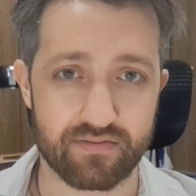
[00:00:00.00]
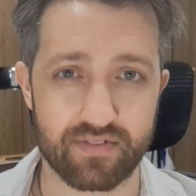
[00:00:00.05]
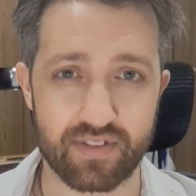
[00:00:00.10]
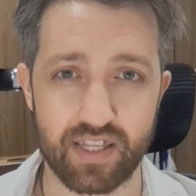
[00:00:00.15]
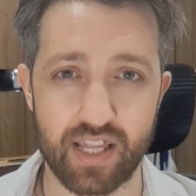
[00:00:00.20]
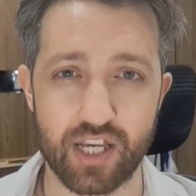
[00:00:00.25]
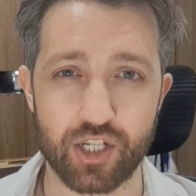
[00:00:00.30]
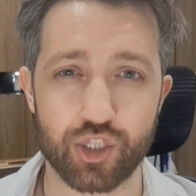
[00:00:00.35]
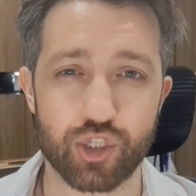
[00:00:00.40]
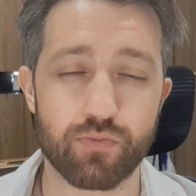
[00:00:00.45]

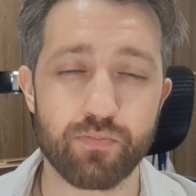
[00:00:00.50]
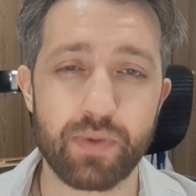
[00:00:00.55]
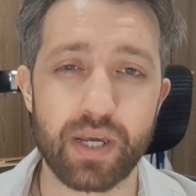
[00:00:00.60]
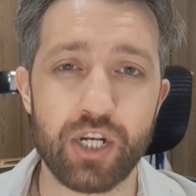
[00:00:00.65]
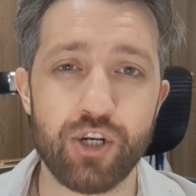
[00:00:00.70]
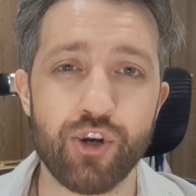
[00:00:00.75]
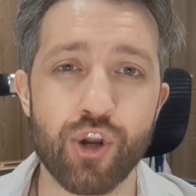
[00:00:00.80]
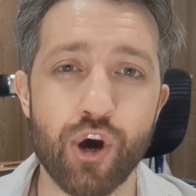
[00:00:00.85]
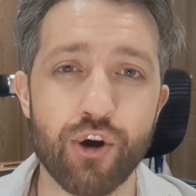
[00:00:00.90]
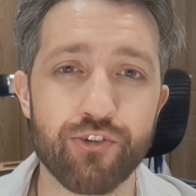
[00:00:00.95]
there should be
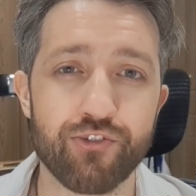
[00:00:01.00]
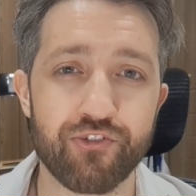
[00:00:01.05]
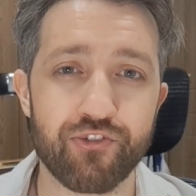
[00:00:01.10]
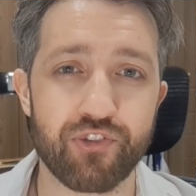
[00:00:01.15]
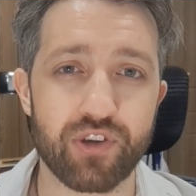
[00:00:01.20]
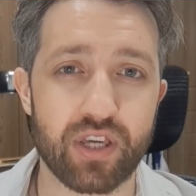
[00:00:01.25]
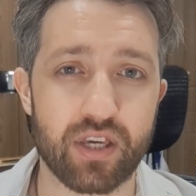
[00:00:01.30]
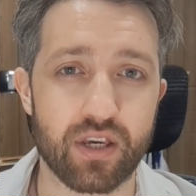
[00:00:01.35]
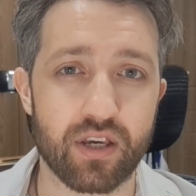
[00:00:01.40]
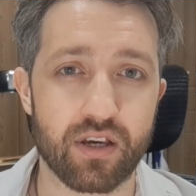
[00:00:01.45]
no
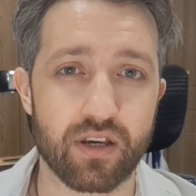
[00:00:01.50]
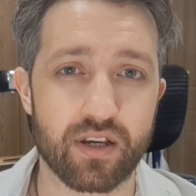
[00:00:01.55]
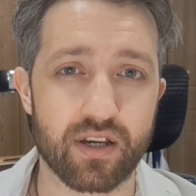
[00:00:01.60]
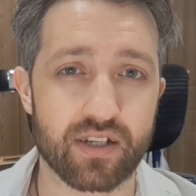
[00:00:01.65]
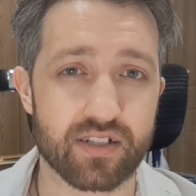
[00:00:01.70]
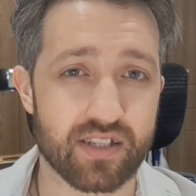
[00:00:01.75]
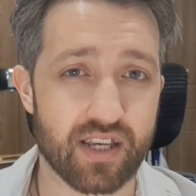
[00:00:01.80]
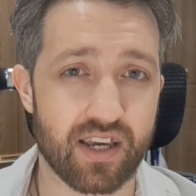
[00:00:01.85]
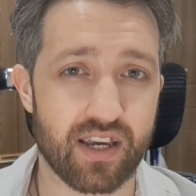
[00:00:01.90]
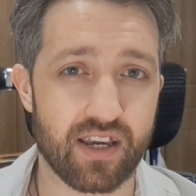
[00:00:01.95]
fear
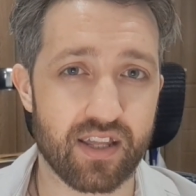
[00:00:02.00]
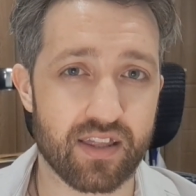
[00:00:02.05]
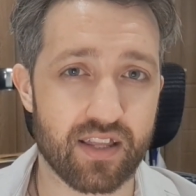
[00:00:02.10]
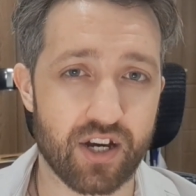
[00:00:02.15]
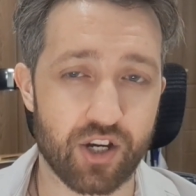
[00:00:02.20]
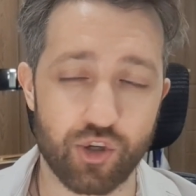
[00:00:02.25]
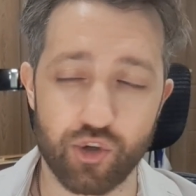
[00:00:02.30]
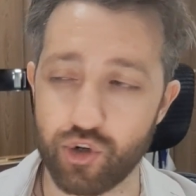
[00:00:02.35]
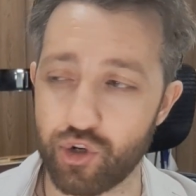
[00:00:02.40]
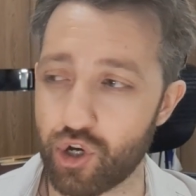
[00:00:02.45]
because either
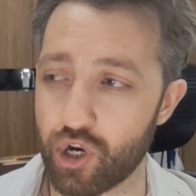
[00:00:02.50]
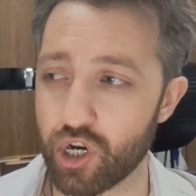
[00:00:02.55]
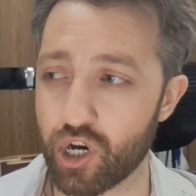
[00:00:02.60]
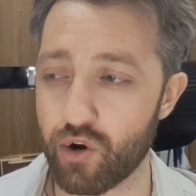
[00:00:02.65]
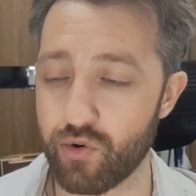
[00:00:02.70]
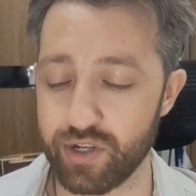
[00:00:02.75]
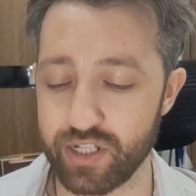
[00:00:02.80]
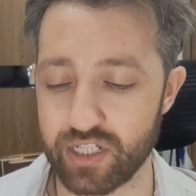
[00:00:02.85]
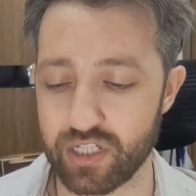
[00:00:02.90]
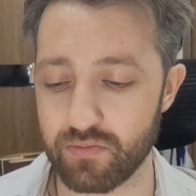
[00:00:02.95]
you're not
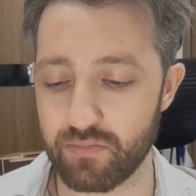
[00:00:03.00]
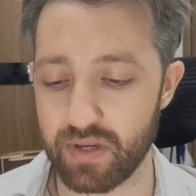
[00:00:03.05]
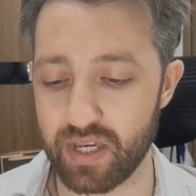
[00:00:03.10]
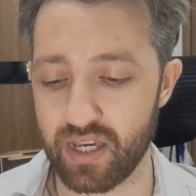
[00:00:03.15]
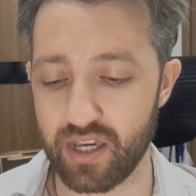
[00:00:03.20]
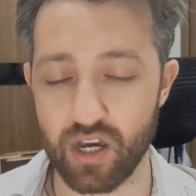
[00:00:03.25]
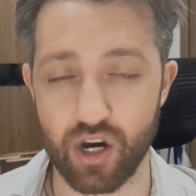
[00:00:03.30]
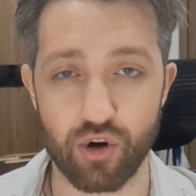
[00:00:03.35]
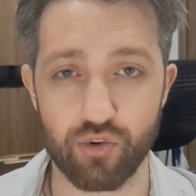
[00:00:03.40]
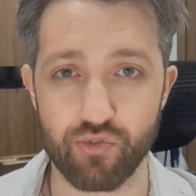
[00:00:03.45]
going to
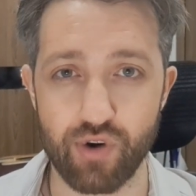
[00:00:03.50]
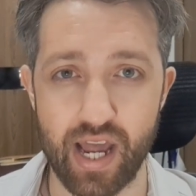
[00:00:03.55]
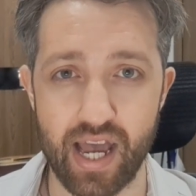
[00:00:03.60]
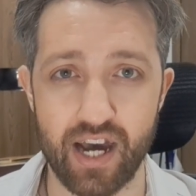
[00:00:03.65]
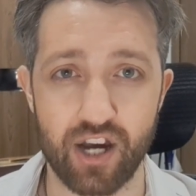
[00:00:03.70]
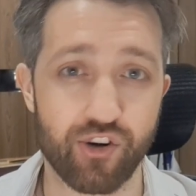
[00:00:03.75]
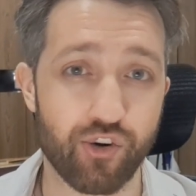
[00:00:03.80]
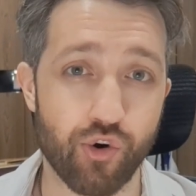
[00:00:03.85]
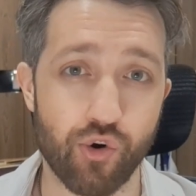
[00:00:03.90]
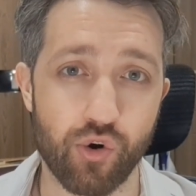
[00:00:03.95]
be
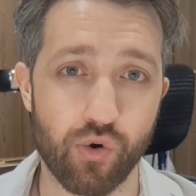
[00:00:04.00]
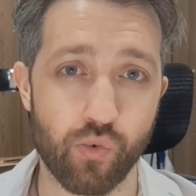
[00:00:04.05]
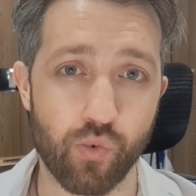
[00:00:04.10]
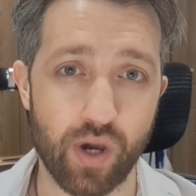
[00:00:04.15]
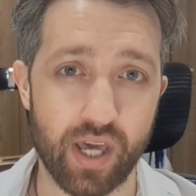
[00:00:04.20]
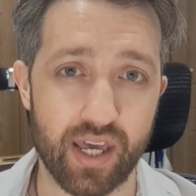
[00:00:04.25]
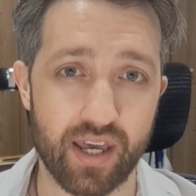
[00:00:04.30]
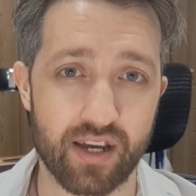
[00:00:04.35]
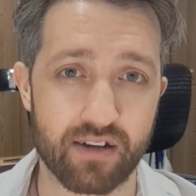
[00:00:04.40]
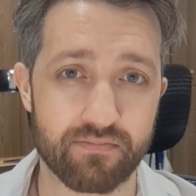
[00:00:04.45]
around or
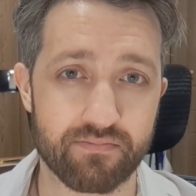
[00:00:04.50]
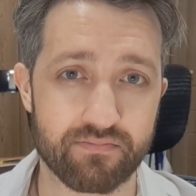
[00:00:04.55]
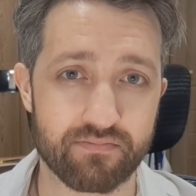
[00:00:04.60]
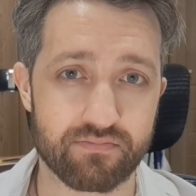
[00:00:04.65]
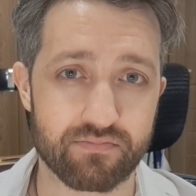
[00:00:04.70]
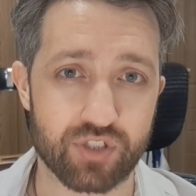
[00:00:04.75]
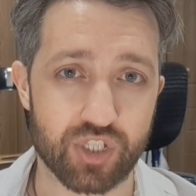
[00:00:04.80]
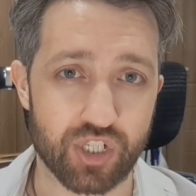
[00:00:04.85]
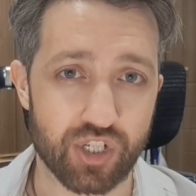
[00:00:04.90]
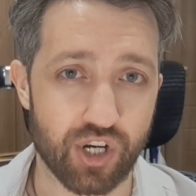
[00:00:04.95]
aware
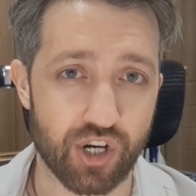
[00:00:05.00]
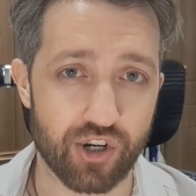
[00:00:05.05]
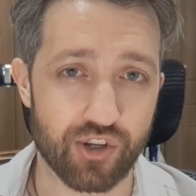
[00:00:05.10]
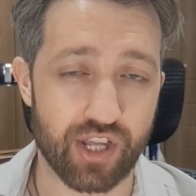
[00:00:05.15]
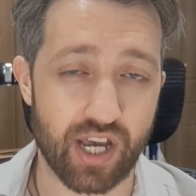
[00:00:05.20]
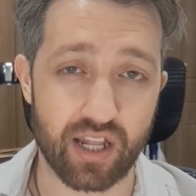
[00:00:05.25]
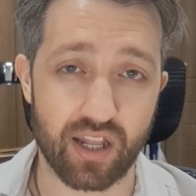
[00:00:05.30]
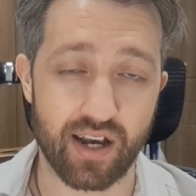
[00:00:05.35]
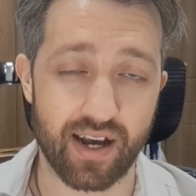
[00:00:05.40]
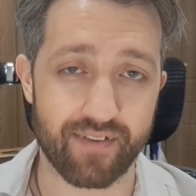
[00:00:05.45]
to know
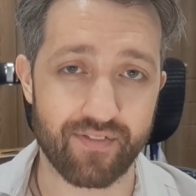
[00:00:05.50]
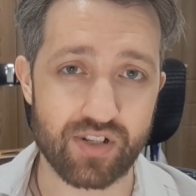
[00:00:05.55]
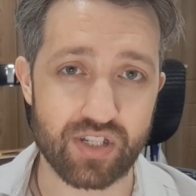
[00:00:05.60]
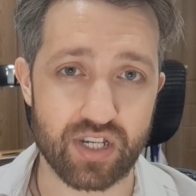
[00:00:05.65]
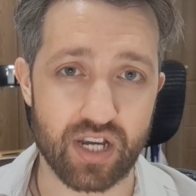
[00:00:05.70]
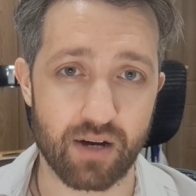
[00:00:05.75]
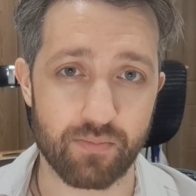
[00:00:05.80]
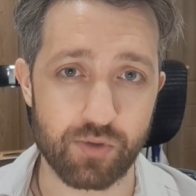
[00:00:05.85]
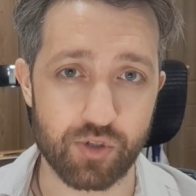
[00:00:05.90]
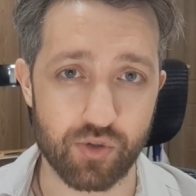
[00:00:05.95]
that life has
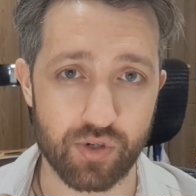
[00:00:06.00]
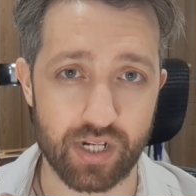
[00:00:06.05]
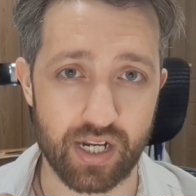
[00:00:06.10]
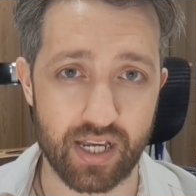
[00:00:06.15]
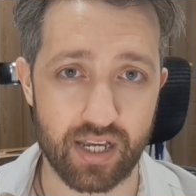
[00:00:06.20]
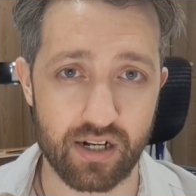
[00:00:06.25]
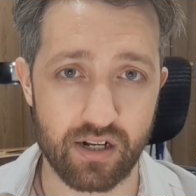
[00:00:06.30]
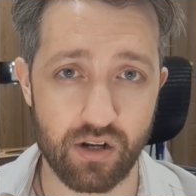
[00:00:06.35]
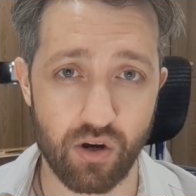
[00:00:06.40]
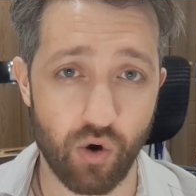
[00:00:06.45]
come to an
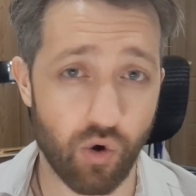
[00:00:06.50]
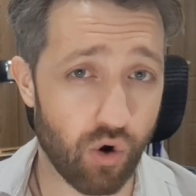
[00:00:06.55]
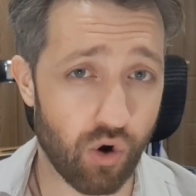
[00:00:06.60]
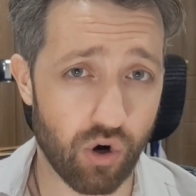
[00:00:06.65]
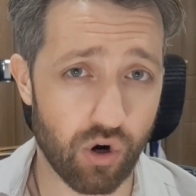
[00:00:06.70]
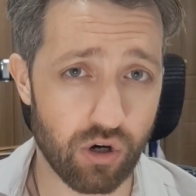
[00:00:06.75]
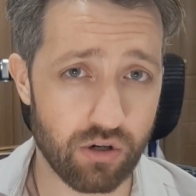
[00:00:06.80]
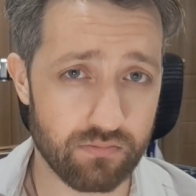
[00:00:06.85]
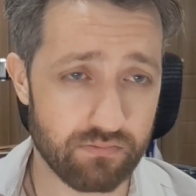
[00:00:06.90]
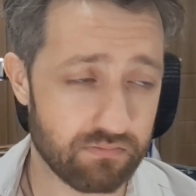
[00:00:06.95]
end,
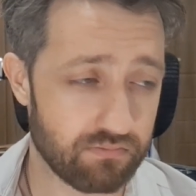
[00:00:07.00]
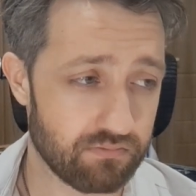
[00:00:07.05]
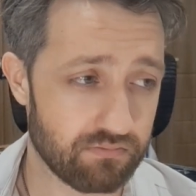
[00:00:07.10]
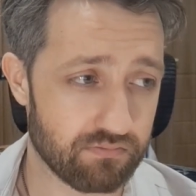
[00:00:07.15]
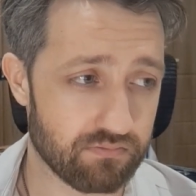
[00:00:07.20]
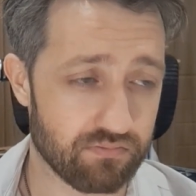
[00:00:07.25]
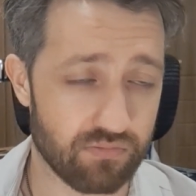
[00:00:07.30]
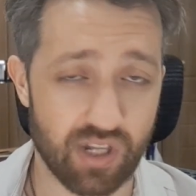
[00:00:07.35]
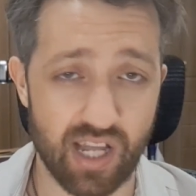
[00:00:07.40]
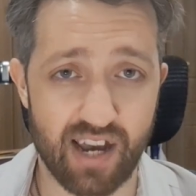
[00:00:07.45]
or
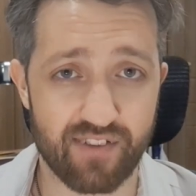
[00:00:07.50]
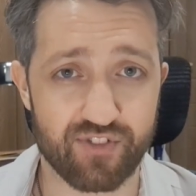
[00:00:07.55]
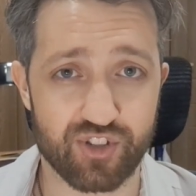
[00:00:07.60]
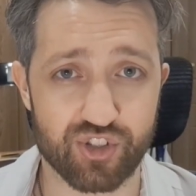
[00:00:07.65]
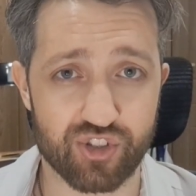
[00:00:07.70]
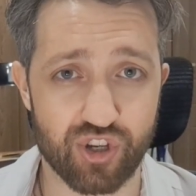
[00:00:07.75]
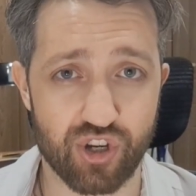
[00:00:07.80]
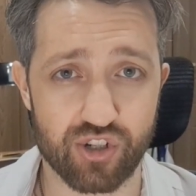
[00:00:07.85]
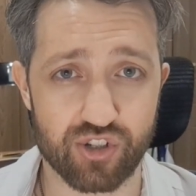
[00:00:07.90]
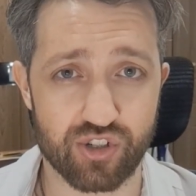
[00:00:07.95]
life
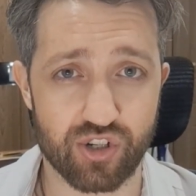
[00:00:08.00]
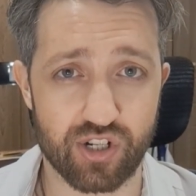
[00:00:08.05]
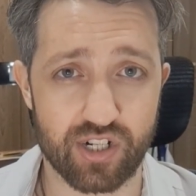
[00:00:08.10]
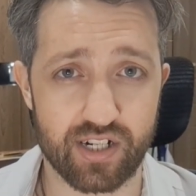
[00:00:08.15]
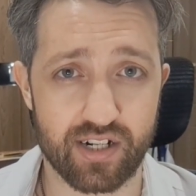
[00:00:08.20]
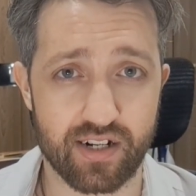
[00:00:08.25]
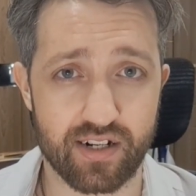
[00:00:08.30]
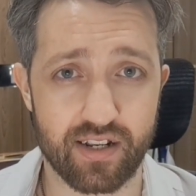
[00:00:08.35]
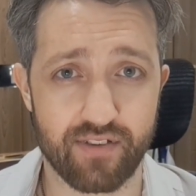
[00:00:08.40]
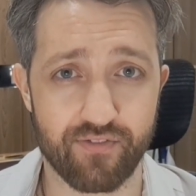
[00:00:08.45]
just goes on
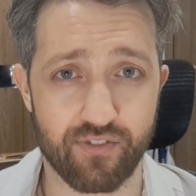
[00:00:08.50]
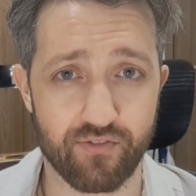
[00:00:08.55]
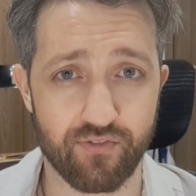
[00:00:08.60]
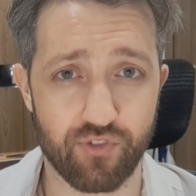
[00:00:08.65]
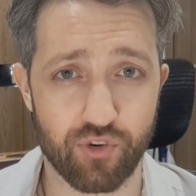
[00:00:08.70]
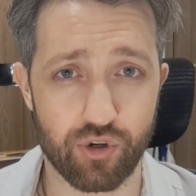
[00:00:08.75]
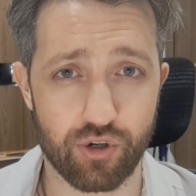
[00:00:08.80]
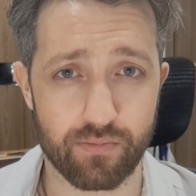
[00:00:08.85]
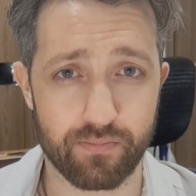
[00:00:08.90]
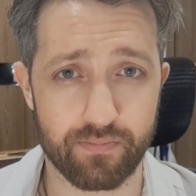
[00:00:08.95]
in a different
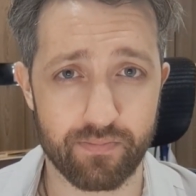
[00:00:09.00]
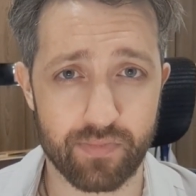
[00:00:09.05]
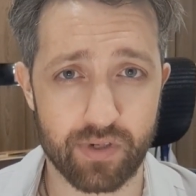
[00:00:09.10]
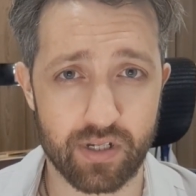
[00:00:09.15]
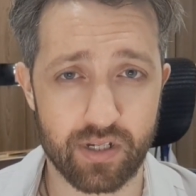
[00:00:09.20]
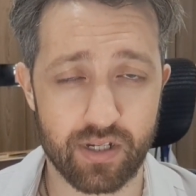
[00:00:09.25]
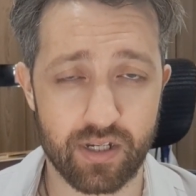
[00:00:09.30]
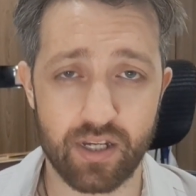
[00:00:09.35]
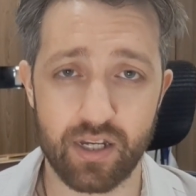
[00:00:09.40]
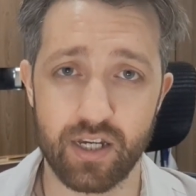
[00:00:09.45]
form.
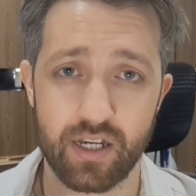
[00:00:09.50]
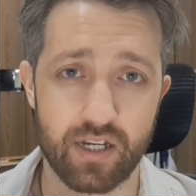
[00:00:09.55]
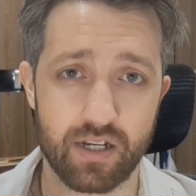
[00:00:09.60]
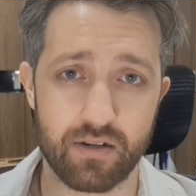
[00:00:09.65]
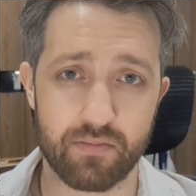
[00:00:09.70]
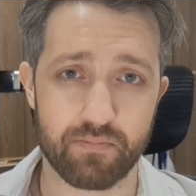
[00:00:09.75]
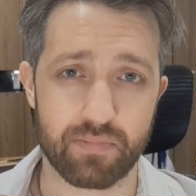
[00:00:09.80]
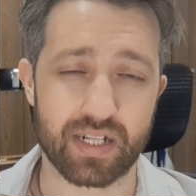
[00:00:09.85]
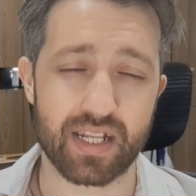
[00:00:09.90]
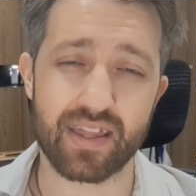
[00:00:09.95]

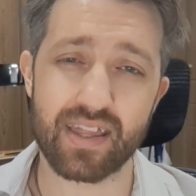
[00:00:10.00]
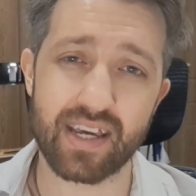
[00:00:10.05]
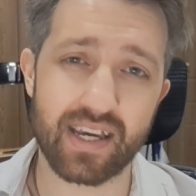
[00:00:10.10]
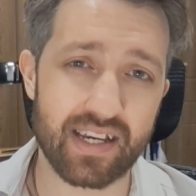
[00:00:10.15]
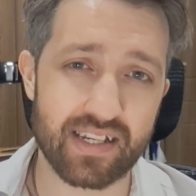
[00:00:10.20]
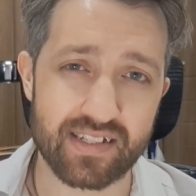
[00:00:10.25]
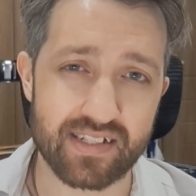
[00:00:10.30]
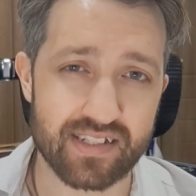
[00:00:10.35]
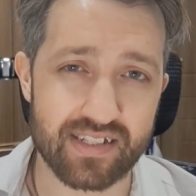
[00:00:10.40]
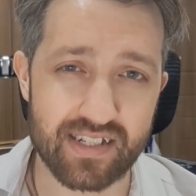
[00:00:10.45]
But the thing is, it's